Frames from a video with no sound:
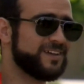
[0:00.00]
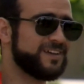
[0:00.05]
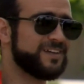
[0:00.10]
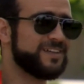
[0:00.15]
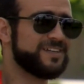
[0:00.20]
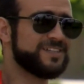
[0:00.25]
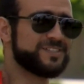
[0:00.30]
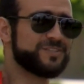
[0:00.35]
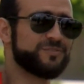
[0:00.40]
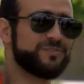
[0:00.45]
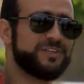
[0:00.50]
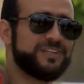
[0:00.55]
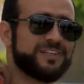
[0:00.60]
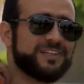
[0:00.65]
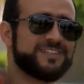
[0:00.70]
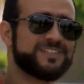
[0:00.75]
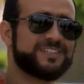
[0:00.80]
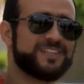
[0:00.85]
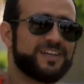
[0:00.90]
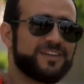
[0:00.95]
It is a really
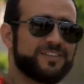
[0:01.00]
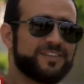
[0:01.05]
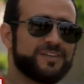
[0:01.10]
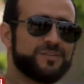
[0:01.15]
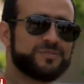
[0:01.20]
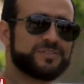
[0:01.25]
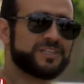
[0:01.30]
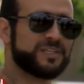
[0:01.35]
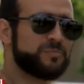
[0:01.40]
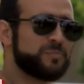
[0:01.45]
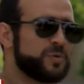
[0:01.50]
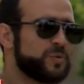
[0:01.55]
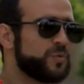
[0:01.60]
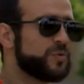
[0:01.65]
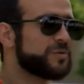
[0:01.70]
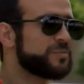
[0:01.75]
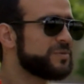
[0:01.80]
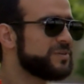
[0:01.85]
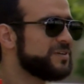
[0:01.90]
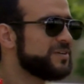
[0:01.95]
nice day. I thought it was going to be
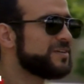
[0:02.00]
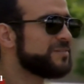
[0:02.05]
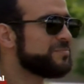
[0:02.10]
warmer.